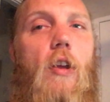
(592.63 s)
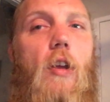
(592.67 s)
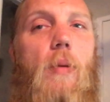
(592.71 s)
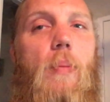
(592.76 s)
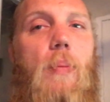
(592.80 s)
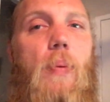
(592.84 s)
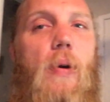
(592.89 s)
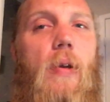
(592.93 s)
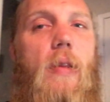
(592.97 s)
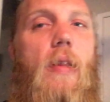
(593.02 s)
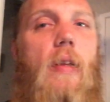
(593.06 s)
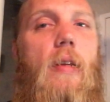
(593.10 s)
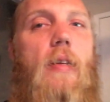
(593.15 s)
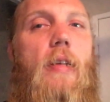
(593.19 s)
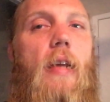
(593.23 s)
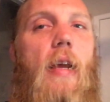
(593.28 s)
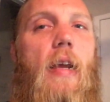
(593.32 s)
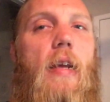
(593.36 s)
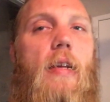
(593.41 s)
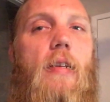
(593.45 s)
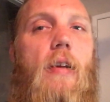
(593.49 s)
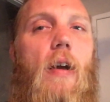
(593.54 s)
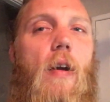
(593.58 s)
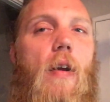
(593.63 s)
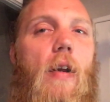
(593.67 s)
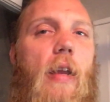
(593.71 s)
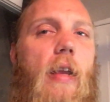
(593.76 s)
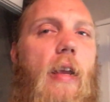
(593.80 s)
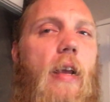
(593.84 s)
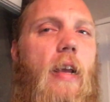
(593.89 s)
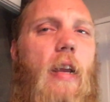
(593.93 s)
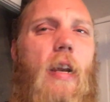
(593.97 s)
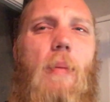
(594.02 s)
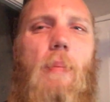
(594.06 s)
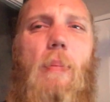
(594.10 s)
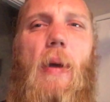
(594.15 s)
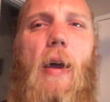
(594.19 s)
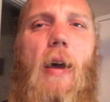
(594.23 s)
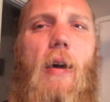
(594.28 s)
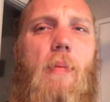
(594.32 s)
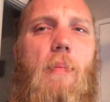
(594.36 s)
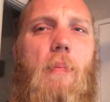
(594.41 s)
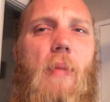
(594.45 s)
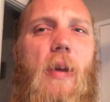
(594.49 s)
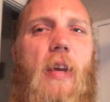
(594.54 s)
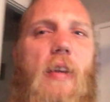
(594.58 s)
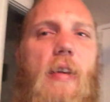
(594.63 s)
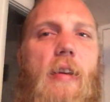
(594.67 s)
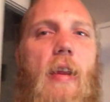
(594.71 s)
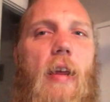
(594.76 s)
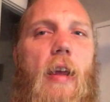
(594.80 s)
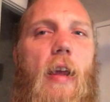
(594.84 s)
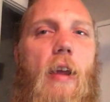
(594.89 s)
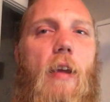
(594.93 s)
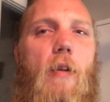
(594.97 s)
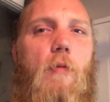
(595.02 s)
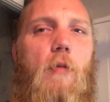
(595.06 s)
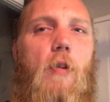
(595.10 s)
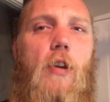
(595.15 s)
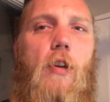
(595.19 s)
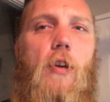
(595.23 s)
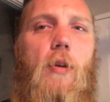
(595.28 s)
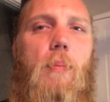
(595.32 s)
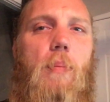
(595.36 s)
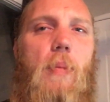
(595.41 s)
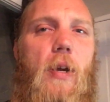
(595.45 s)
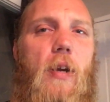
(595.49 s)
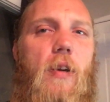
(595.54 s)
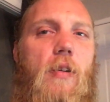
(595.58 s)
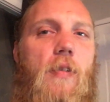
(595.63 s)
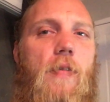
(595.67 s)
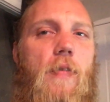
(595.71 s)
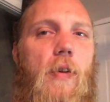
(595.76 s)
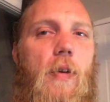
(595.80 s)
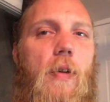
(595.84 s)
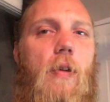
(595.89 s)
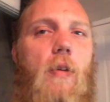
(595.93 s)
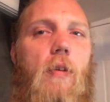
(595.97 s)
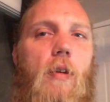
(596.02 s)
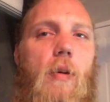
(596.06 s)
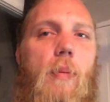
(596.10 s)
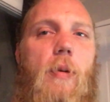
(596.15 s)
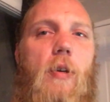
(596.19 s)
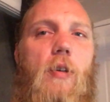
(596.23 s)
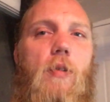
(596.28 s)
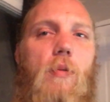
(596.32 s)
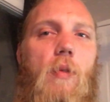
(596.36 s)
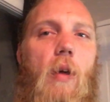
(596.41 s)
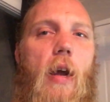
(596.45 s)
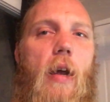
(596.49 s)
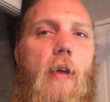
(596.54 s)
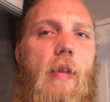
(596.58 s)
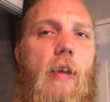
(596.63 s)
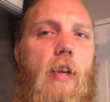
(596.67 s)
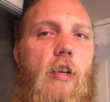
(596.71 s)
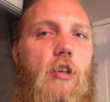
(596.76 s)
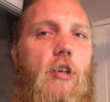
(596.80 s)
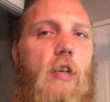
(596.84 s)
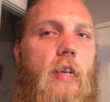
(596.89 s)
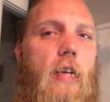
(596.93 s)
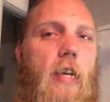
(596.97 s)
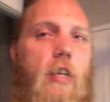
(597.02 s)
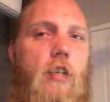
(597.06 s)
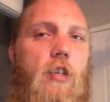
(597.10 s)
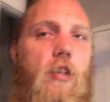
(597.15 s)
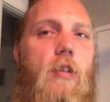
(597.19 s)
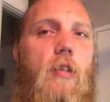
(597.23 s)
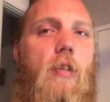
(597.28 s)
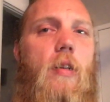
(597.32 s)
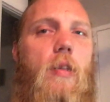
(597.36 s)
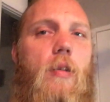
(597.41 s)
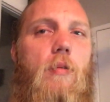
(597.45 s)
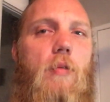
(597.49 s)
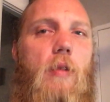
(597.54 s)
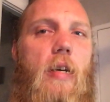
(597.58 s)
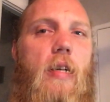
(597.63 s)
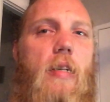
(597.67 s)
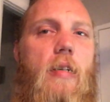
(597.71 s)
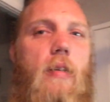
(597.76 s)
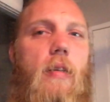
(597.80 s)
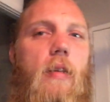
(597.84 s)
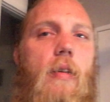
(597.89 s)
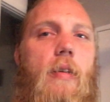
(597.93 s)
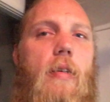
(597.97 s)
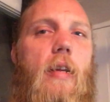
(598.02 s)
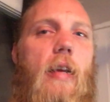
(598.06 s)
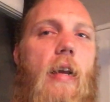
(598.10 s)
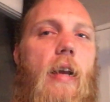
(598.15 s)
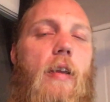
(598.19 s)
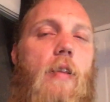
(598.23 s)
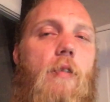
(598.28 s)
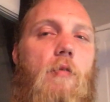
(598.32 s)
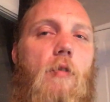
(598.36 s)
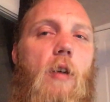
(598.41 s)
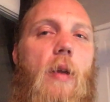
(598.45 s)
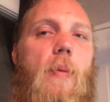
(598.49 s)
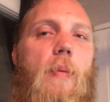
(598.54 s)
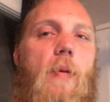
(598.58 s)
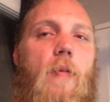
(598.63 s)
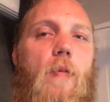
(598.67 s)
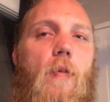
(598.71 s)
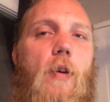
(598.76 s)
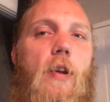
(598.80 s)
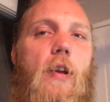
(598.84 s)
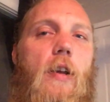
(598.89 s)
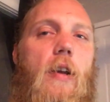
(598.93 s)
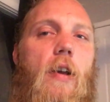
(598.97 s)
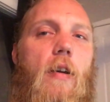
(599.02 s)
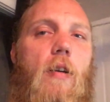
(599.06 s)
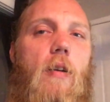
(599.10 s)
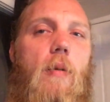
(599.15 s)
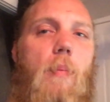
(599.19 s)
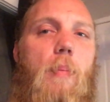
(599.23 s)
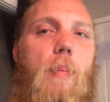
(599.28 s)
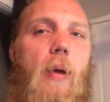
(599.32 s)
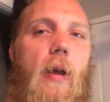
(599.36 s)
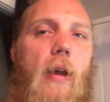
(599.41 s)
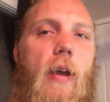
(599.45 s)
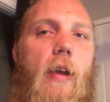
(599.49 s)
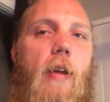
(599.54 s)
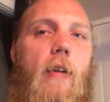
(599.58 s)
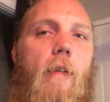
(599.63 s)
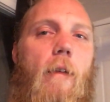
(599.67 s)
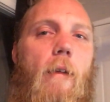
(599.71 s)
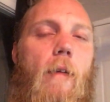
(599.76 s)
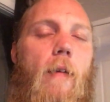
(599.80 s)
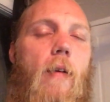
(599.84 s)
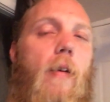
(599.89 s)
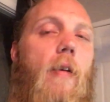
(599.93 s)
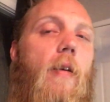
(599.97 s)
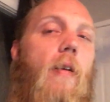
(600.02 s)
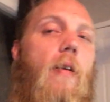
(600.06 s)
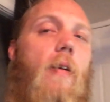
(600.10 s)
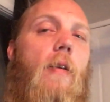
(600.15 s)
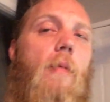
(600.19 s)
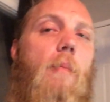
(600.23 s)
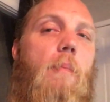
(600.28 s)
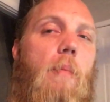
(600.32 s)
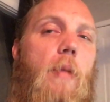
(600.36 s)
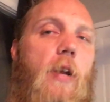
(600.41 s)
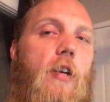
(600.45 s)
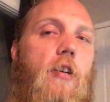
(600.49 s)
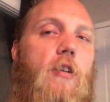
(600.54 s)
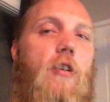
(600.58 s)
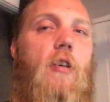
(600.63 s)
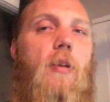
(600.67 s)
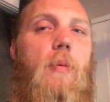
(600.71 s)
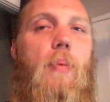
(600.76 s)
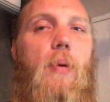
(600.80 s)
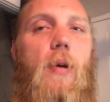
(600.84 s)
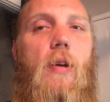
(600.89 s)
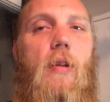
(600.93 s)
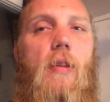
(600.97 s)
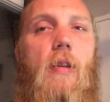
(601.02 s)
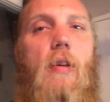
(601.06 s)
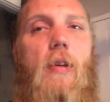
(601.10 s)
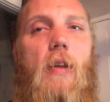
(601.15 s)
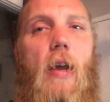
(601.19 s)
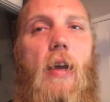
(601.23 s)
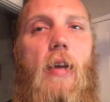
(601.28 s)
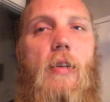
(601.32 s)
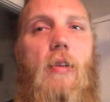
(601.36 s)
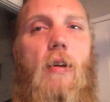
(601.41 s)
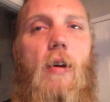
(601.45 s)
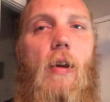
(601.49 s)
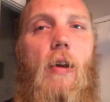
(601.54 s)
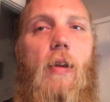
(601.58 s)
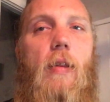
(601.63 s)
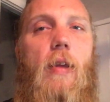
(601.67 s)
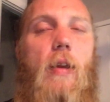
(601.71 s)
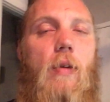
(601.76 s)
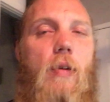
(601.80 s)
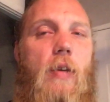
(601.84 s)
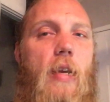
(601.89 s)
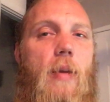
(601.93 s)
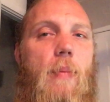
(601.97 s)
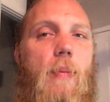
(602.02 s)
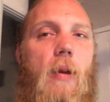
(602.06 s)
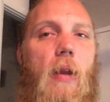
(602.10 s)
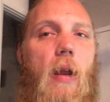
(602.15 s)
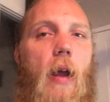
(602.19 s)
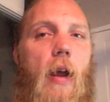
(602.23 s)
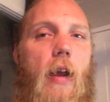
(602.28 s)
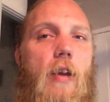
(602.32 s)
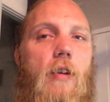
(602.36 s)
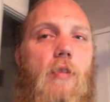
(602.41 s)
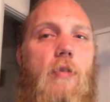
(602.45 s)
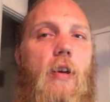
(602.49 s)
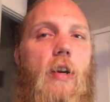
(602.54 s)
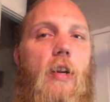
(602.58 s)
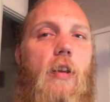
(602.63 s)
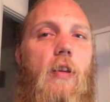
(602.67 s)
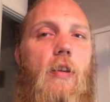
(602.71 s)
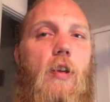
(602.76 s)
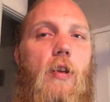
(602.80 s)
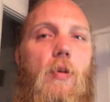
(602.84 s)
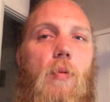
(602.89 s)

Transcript: You put the day tonic in about midday when your beard's feeling a little bit dry. That should get you to the rest of the day. And then right before you go to bed, make sure you put in the night tonic. That'll keep it hydrated.